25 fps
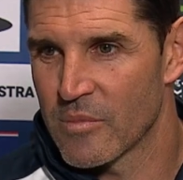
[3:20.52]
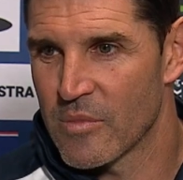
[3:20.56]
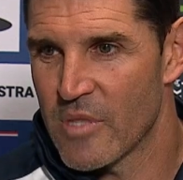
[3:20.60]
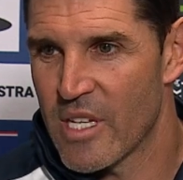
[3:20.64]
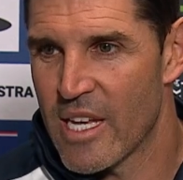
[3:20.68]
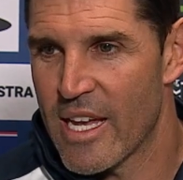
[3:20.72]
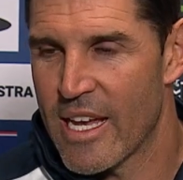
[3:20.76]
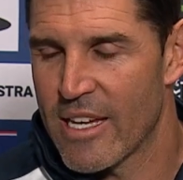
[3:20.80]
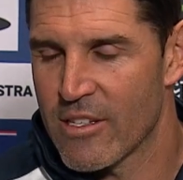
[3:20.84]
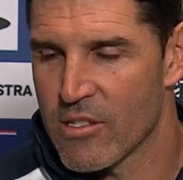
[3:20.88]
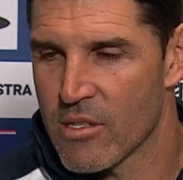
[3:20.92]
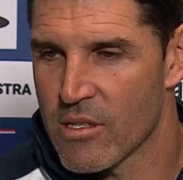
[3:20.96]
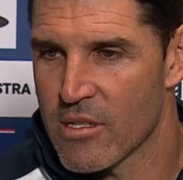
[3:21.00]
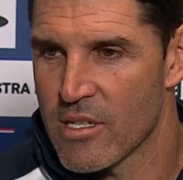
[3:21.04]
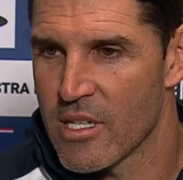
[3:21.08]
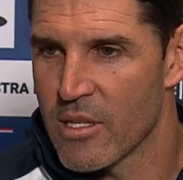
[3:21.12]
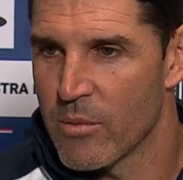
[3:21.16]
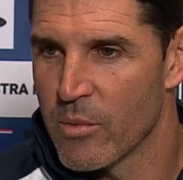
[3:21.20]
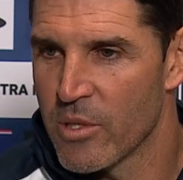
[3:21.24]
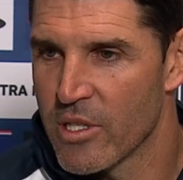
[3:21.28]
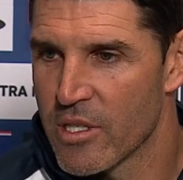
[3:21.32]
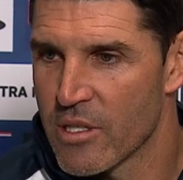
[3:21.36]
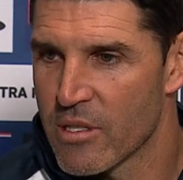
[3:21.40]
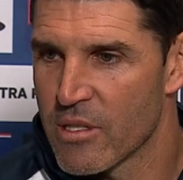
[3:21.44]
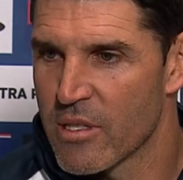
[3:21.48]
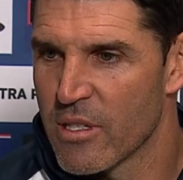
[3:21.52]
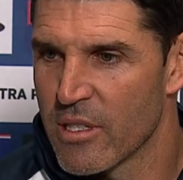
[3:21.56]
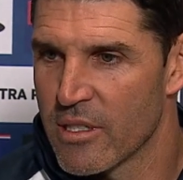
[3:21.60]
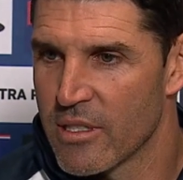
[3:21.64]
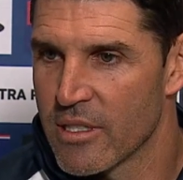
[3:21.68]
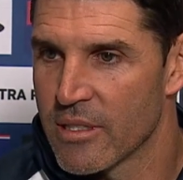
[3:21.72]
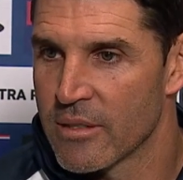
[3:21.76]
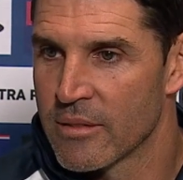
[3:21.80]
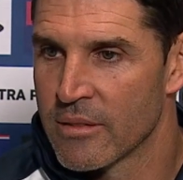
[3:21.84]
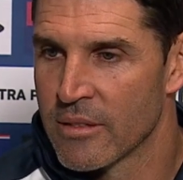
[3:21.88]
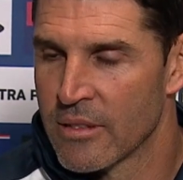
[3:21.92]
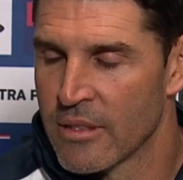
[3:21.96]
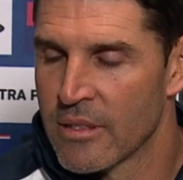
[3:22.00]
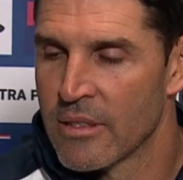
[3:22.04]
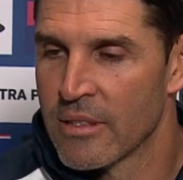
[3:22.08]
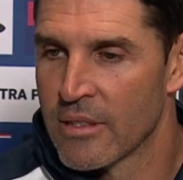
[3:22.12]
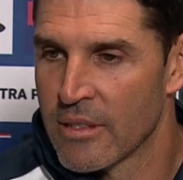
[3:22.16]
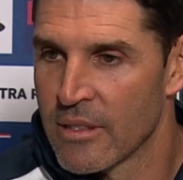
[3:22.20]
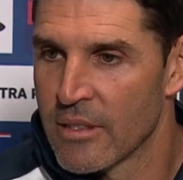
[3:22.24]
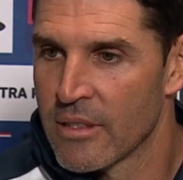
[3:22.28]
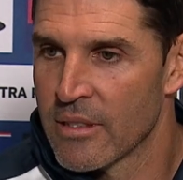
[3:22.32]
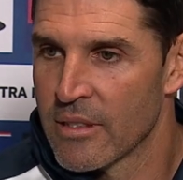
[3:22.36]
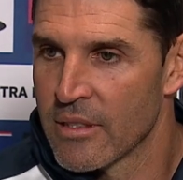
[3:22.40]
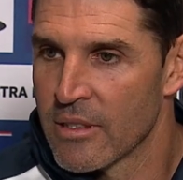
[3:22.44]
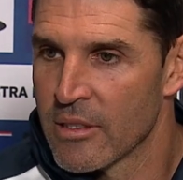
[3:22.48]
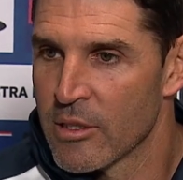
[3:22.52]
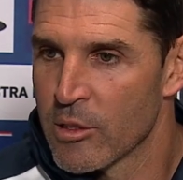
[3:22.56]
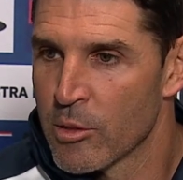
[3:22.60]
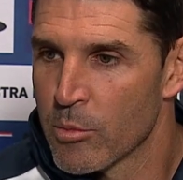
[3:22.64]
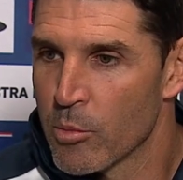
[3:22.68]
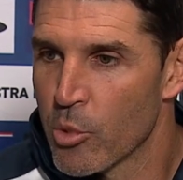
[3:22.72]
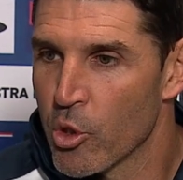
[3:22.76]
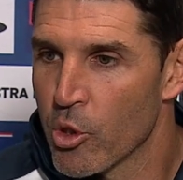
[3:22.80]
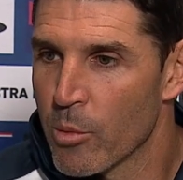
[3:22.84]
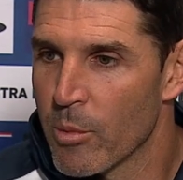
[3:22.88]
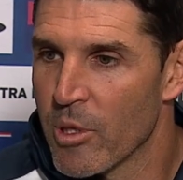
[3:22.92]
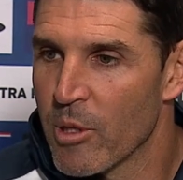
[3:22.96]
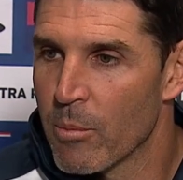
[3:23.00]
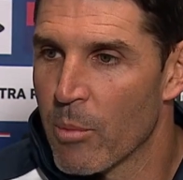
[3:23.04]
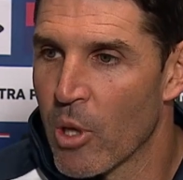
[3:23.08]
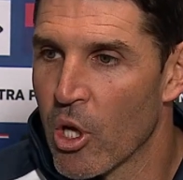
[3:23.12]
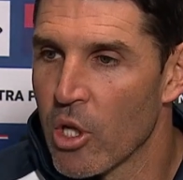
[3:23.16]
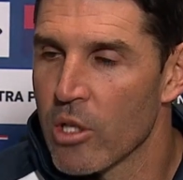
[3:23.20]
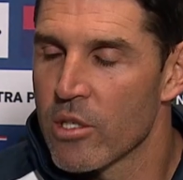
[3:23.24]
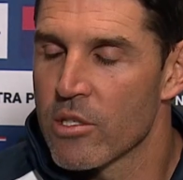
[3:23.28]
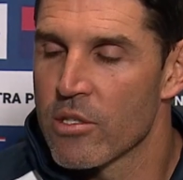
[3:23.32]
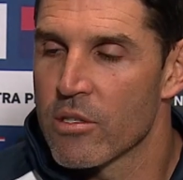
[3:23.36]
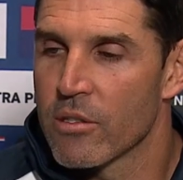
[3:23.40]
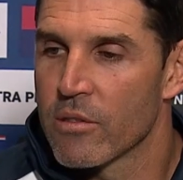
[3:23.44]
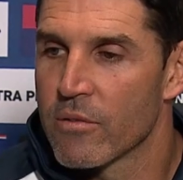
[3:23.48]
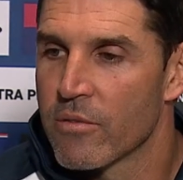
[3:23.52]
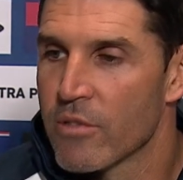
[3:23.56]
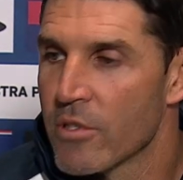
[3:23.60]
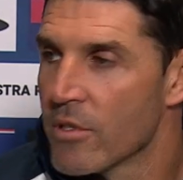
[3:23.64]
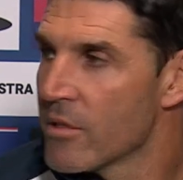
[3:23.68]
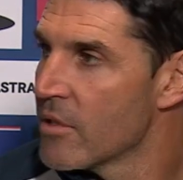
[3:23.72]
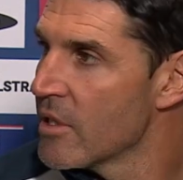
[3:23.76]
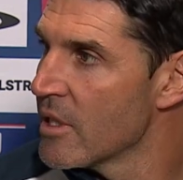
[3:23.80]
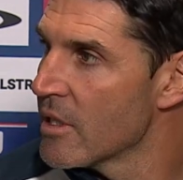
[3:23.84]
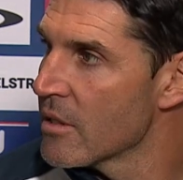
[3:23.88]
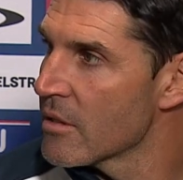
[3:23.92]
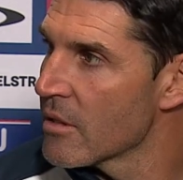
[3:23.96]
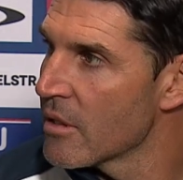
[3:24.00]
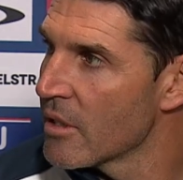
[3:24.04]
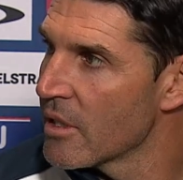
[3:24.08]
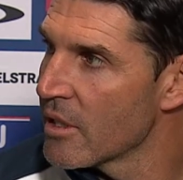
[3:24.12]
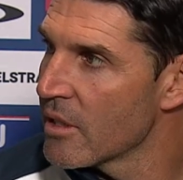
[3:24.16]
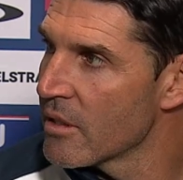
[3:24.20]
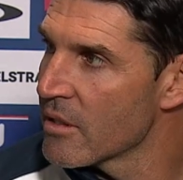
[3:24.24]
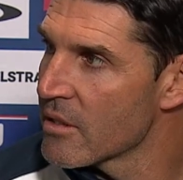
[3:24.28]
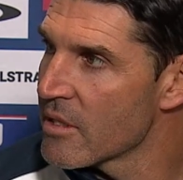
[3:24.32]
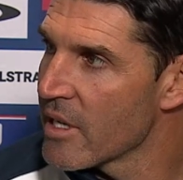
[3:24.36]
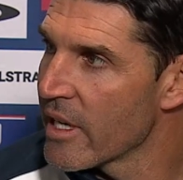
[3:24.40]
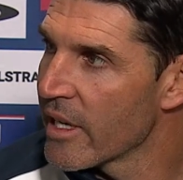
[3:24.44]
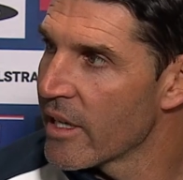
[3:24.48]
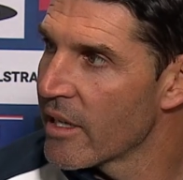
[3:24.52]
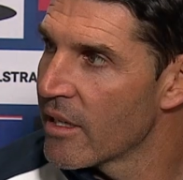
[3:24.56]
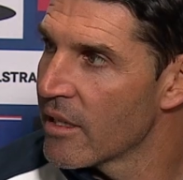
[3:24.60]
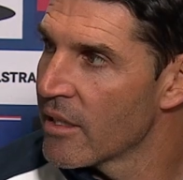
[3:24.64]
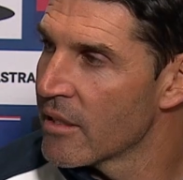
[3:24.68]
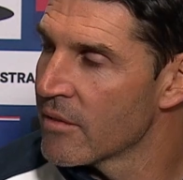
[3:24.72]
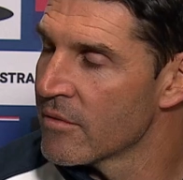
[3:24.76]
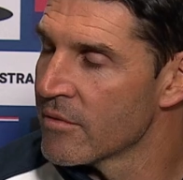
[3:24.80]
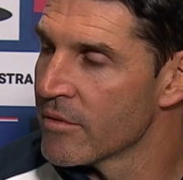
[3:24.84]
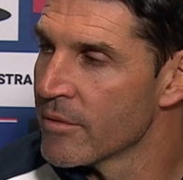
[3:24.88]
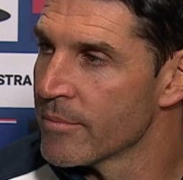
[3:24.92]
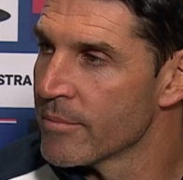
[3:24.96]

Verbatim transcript: yeah, as I said, we just need to put a bit of polish on a few things, I think, in the second half.